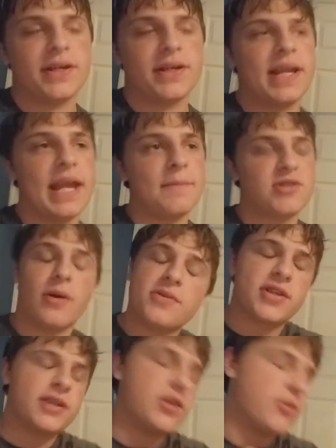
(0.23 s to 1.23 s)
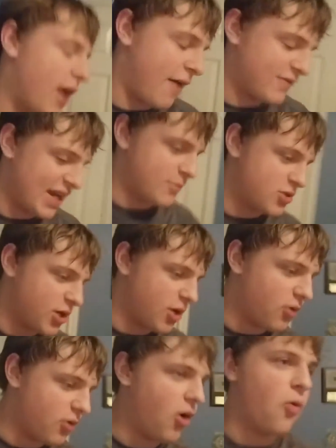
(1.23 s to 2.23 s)
game, so I'm just going to do a halftime
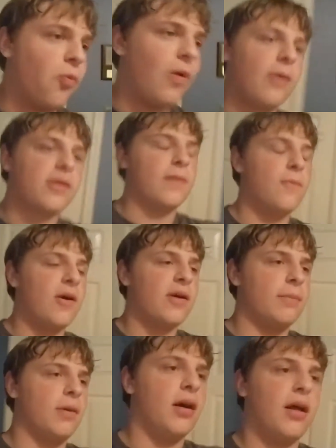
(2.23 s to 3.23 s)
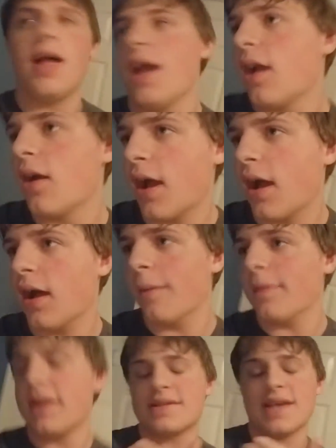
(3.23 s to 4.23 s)
show. Welcome, welcome all.
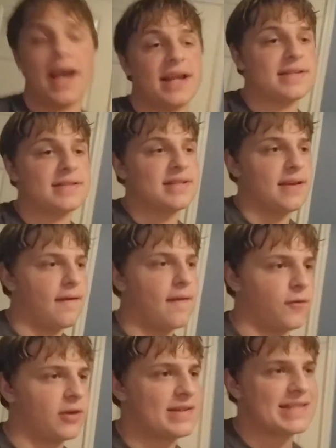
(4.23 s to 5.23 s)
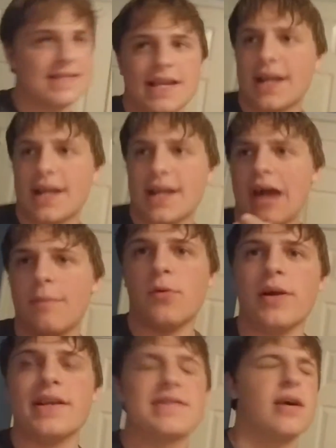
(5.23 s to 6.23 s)
Titans versus
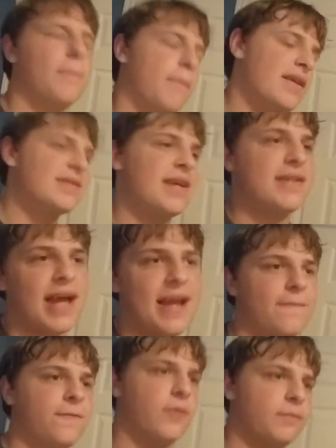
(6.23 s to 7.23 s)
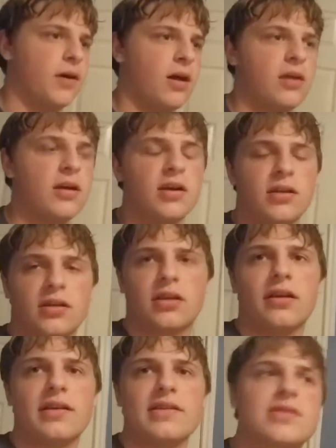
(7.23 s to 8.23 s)
Cowboys Monday Night Football.
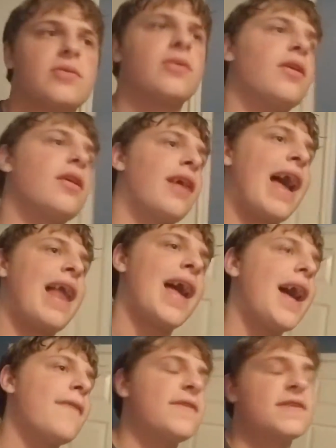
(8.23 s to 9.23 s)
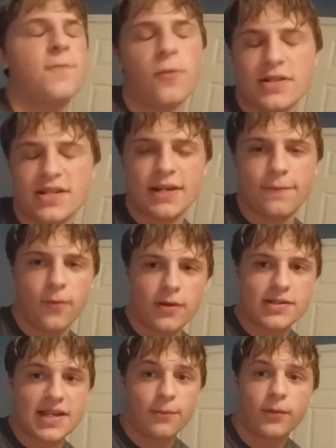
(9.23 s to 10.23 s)
Current score at half is
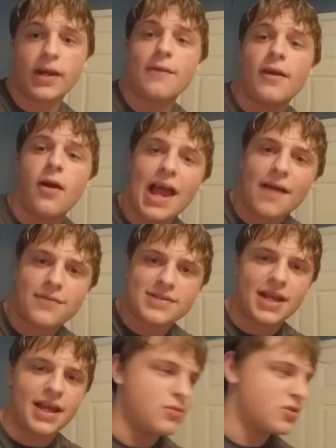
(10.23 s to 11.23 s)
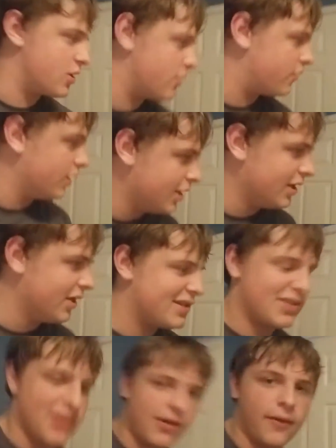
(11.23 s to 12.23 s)
14-14. We're going to have a halftime show.
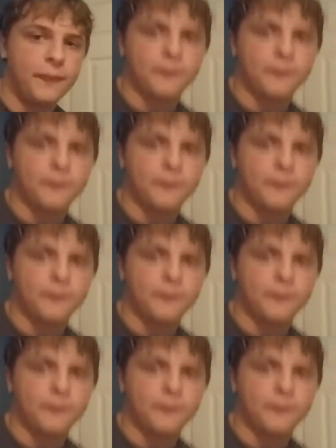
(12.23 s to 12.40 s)
So,